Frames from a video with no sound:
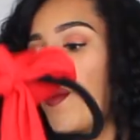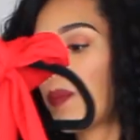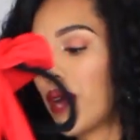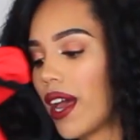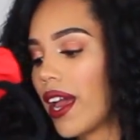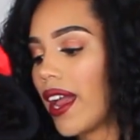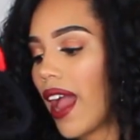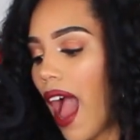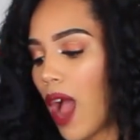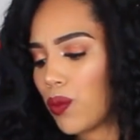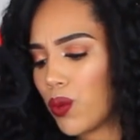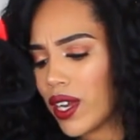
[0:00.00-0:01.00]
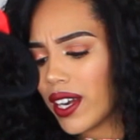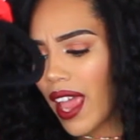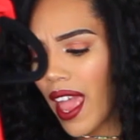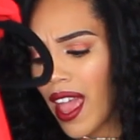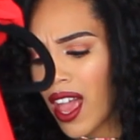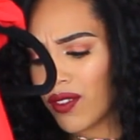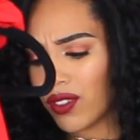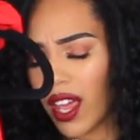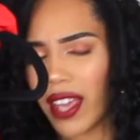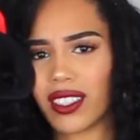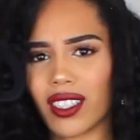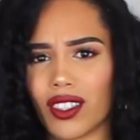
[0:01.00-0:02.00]
but I would have
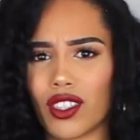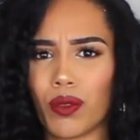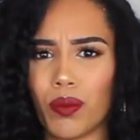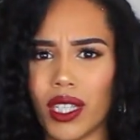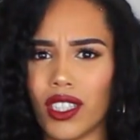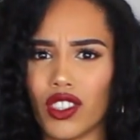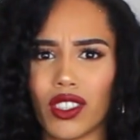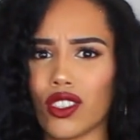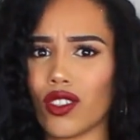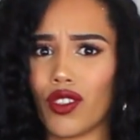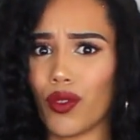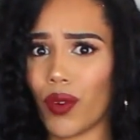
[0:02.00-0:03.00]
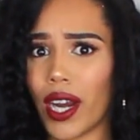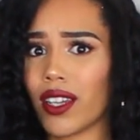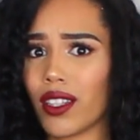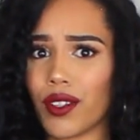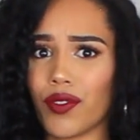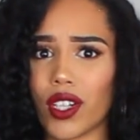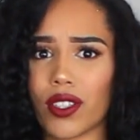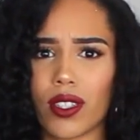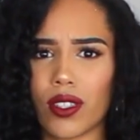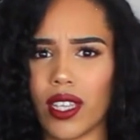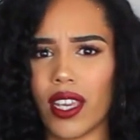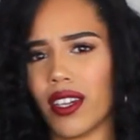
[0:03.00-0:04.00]
liked it to be just the regular
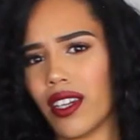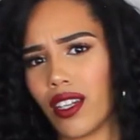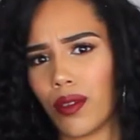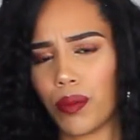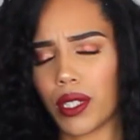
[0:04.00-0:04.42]
versus getting it in